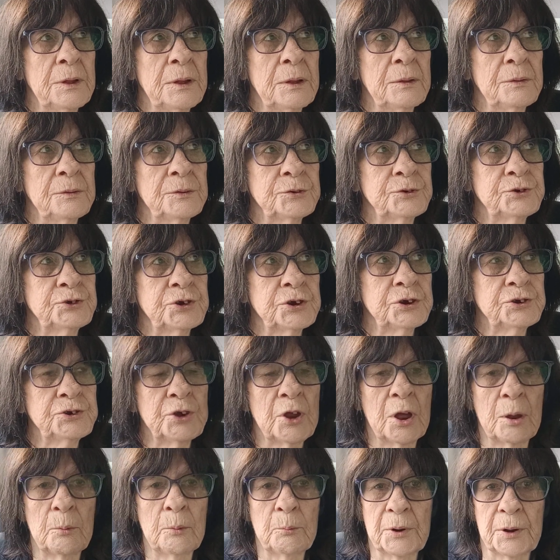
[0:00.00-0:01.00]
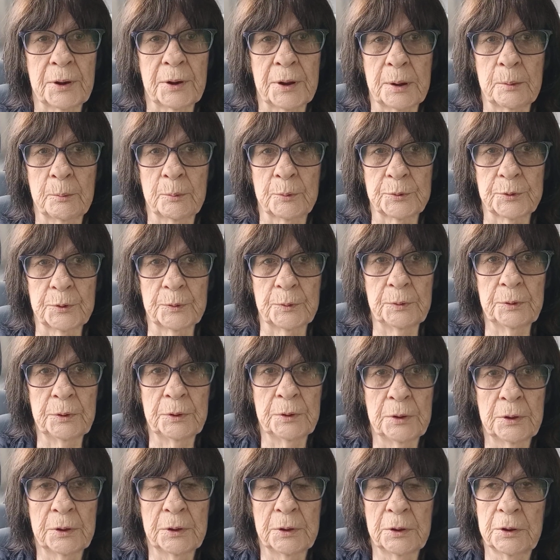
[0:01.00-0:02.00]
she's not been able to
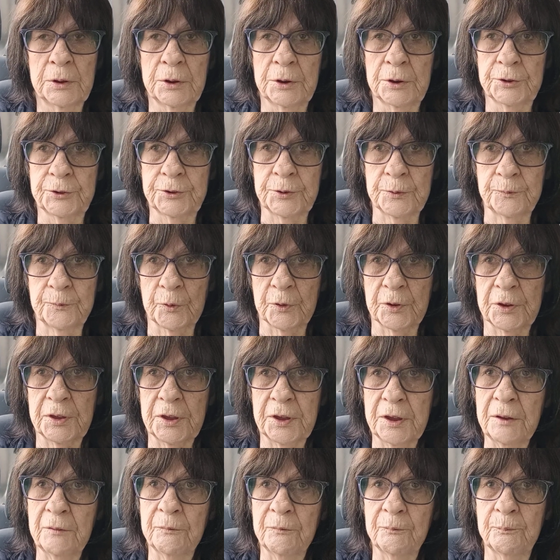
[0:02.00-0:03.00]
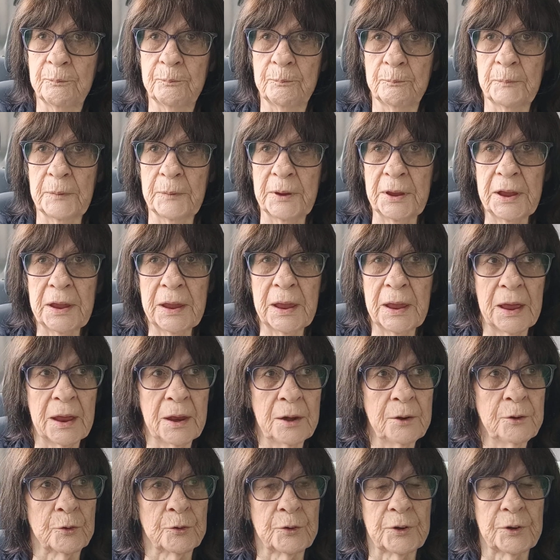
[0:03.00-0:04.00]
forgive me
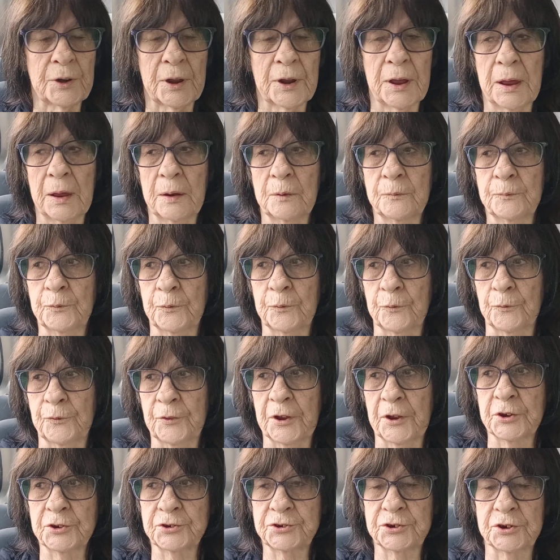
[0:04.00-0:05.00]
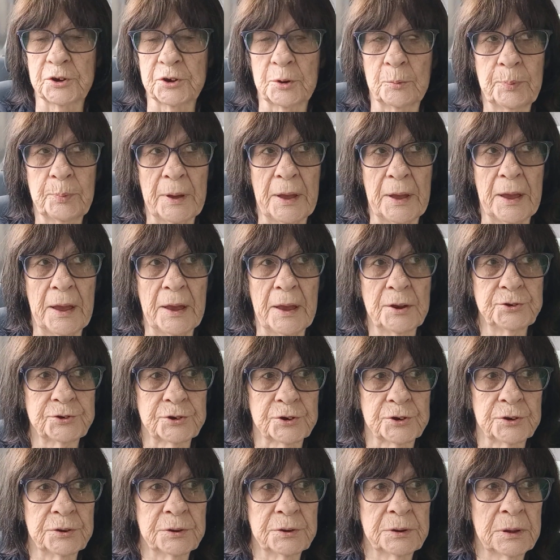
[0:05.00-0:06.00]
and her dad for things in the past,
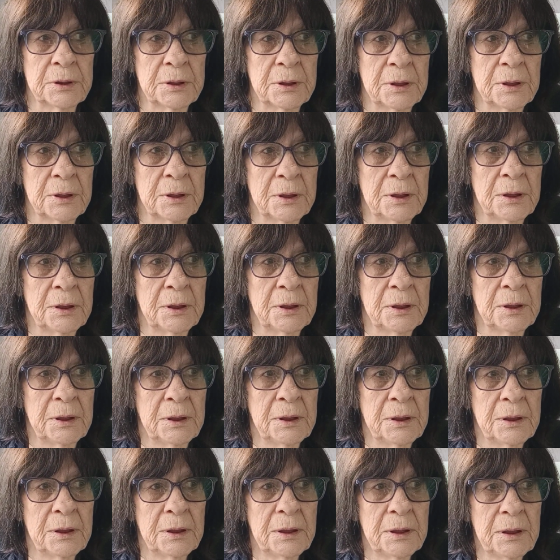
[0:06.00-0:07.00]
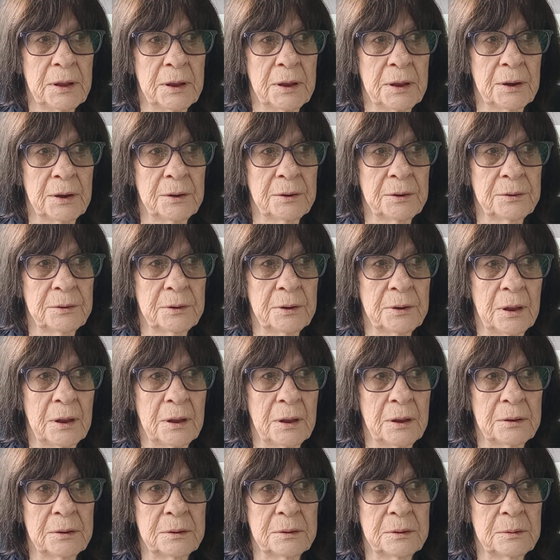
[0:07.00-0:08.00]
and and
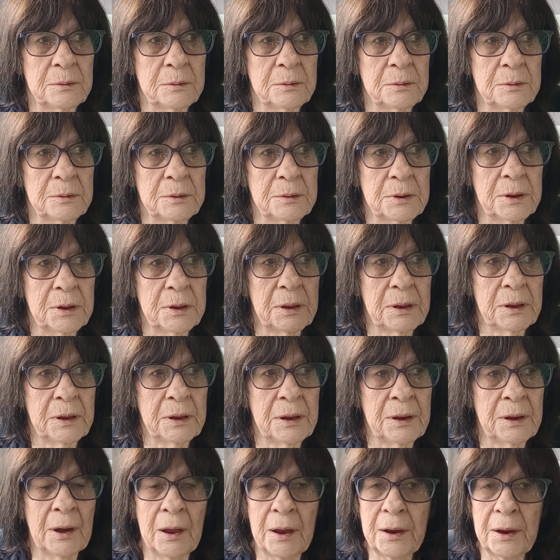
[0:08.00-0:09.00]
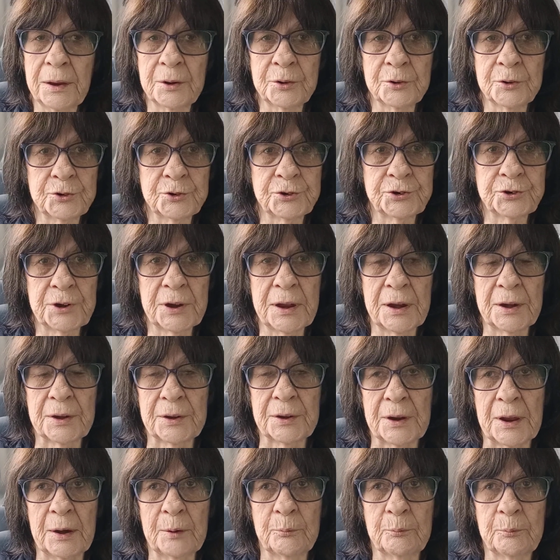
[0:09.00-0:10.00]
I understand
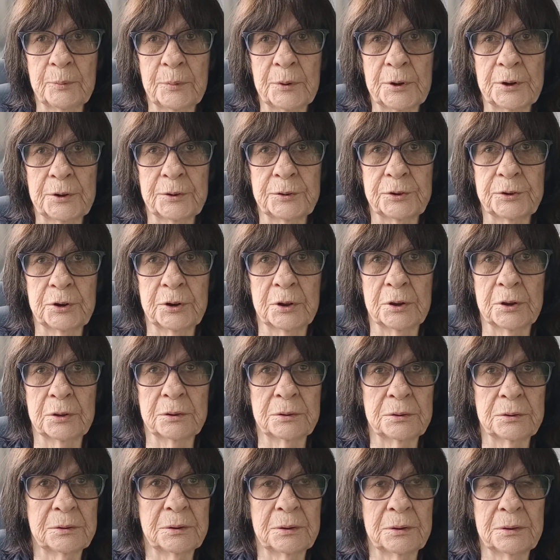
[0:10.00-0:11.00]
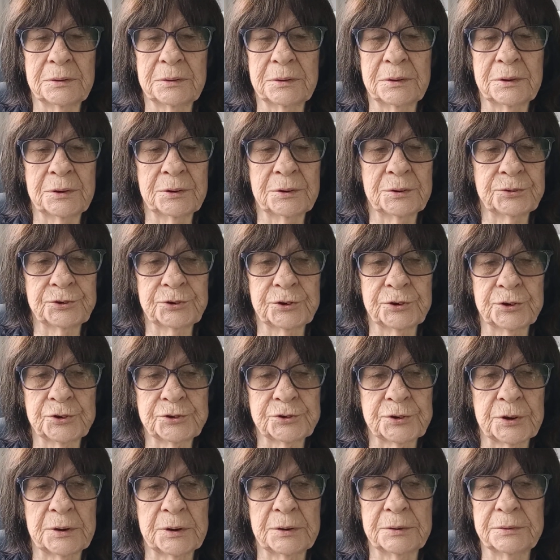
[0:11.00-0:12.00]
that, but it's just
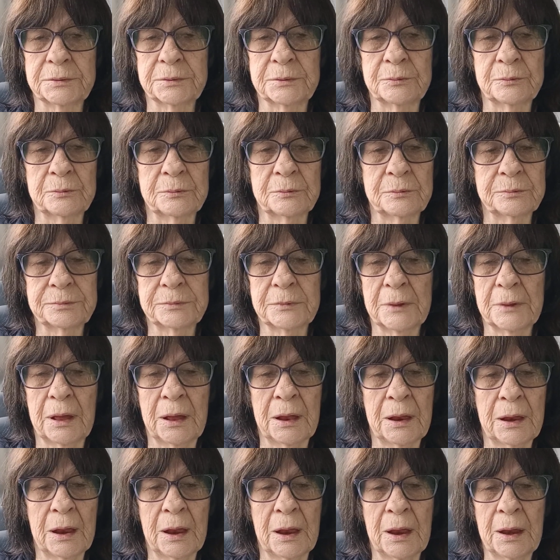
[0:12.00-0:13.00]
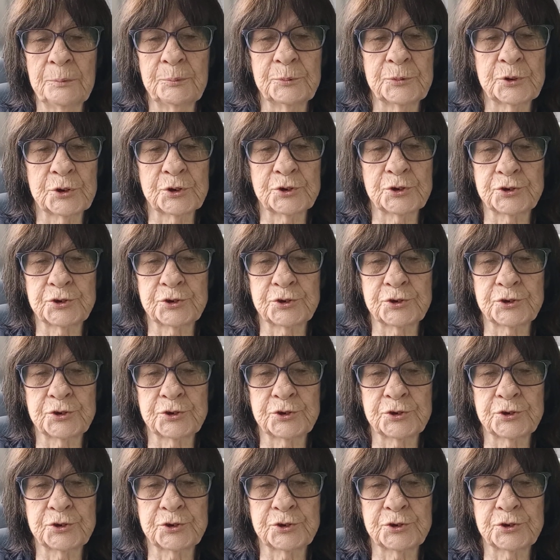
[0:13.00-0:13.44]
that I'm just so